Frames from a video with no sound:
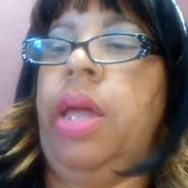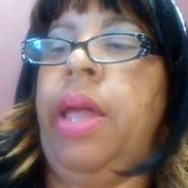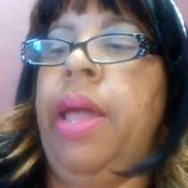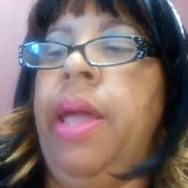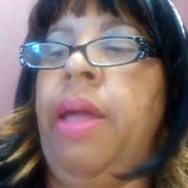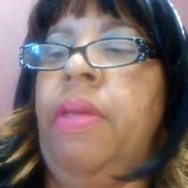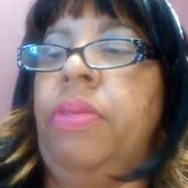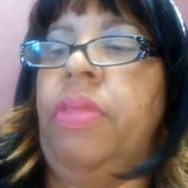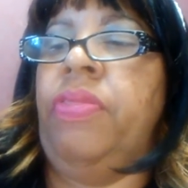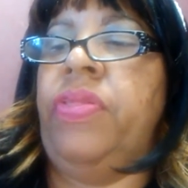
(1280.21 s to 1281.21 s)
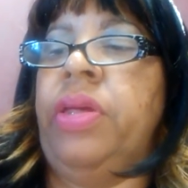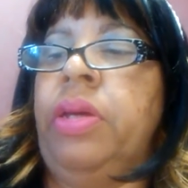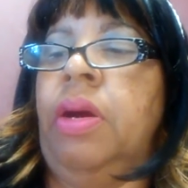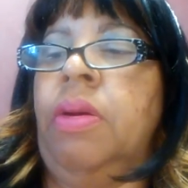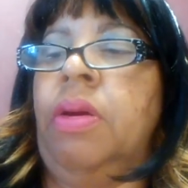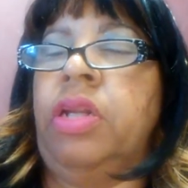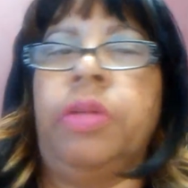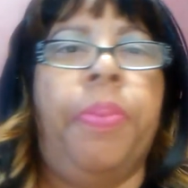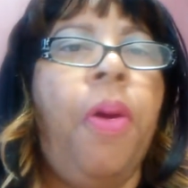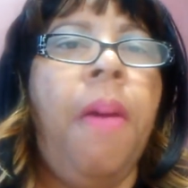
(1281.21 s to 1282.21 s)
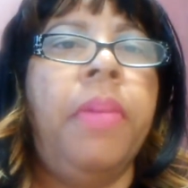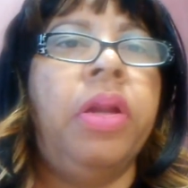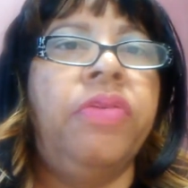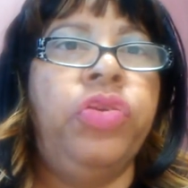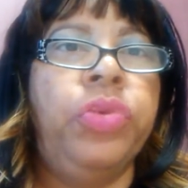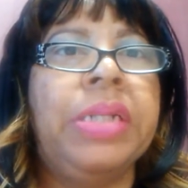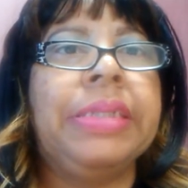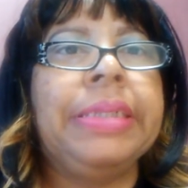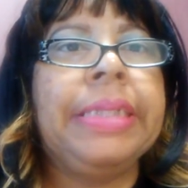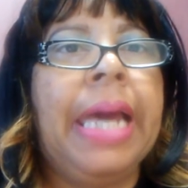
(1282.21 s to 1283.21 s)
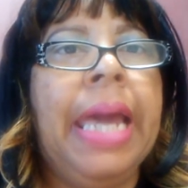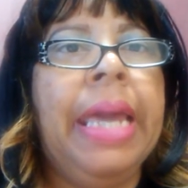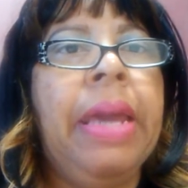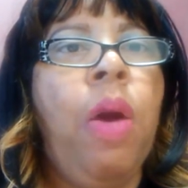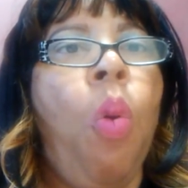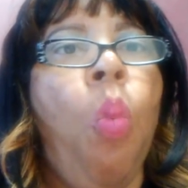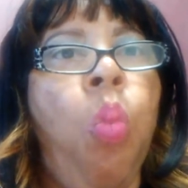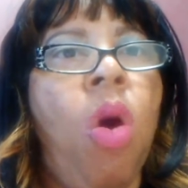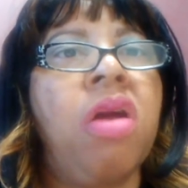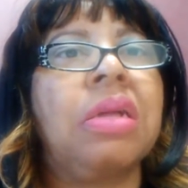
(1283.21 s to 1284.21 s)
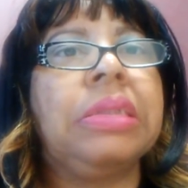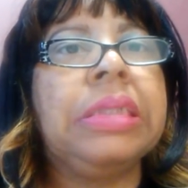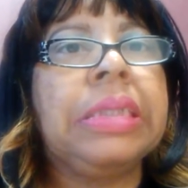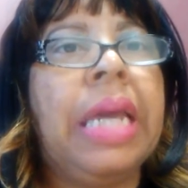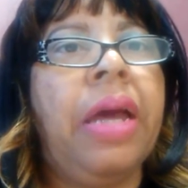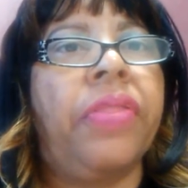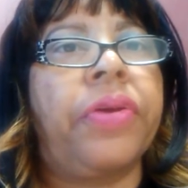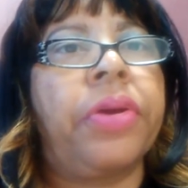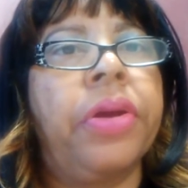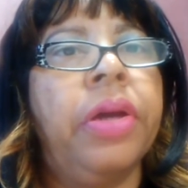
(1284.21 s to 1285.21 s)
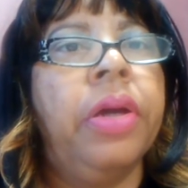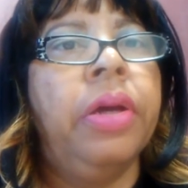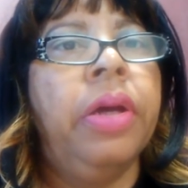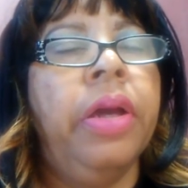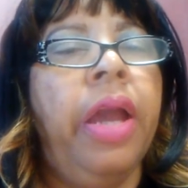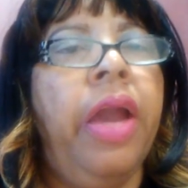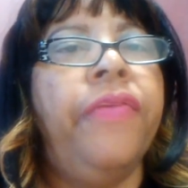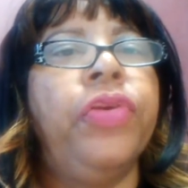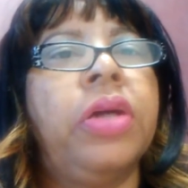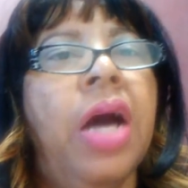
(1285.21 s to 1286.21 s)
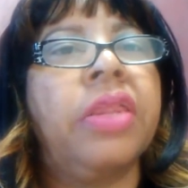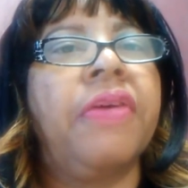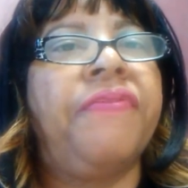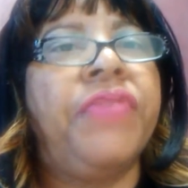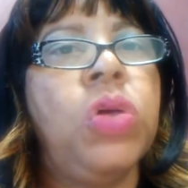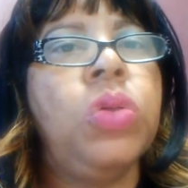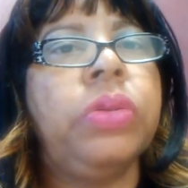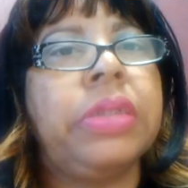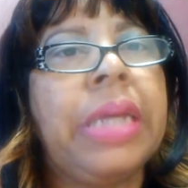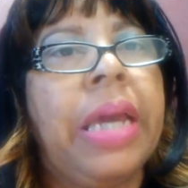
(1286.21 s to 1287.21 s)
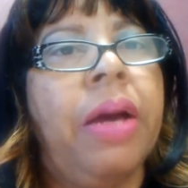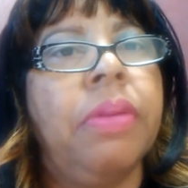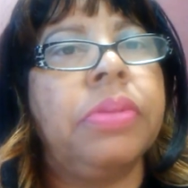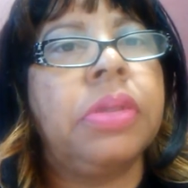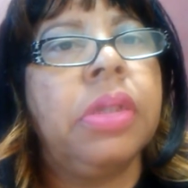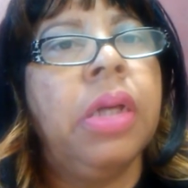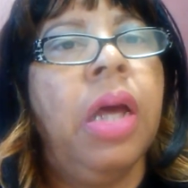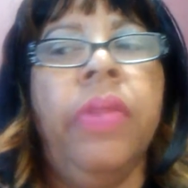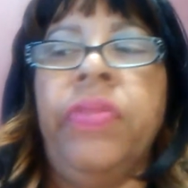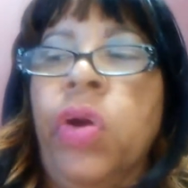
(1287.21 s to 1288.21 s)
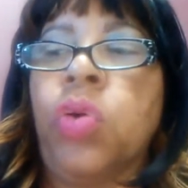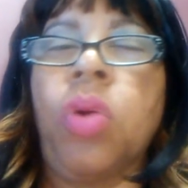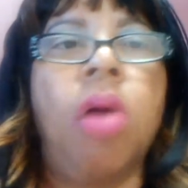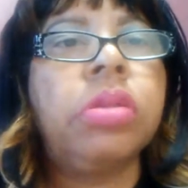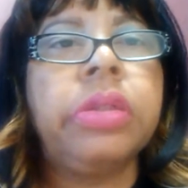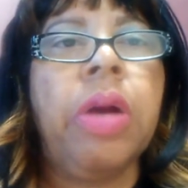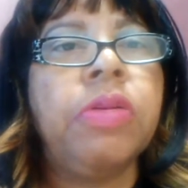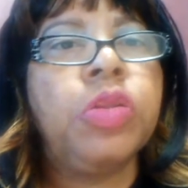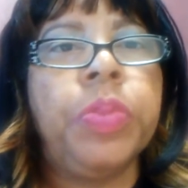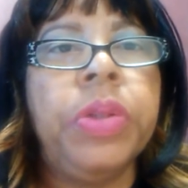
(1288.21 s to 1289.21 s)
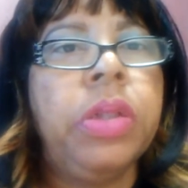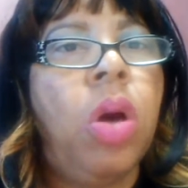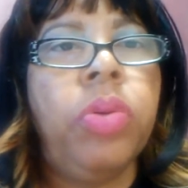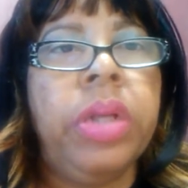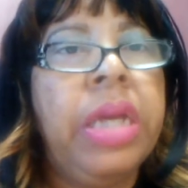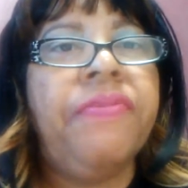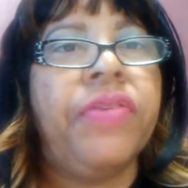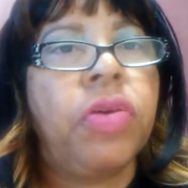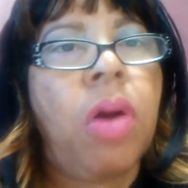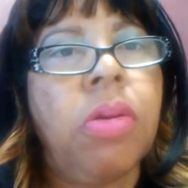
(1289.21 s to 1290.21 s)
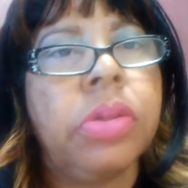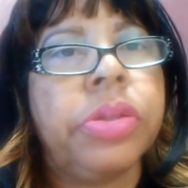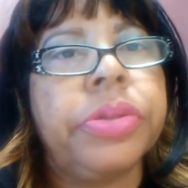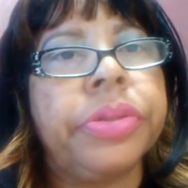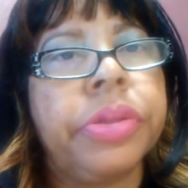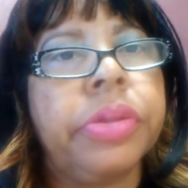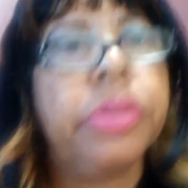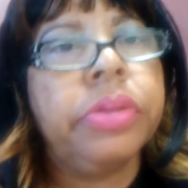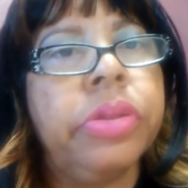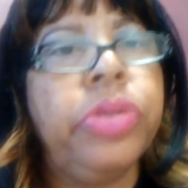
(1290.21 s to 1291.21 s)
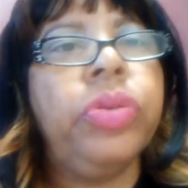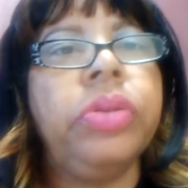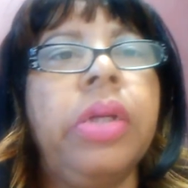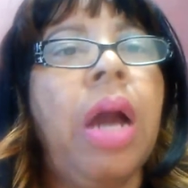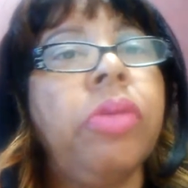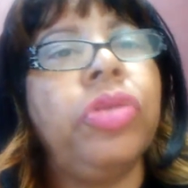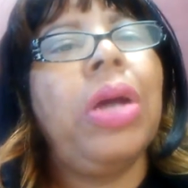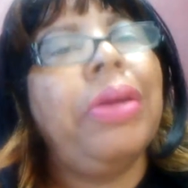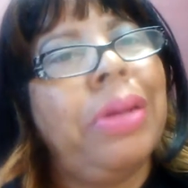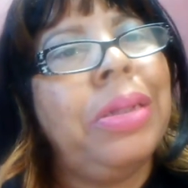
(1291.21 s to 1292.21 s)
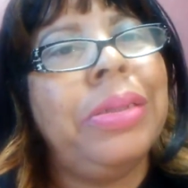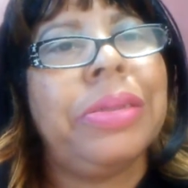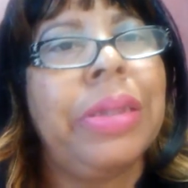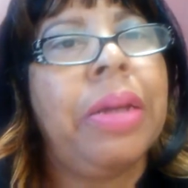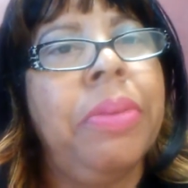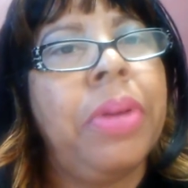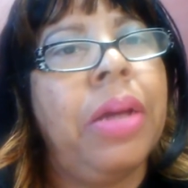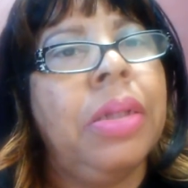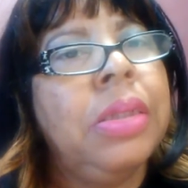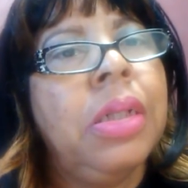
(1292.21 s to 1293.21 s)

and the Department of USDA work together. If you cut the food stamps, there will be no need for grocers. You gotta understand?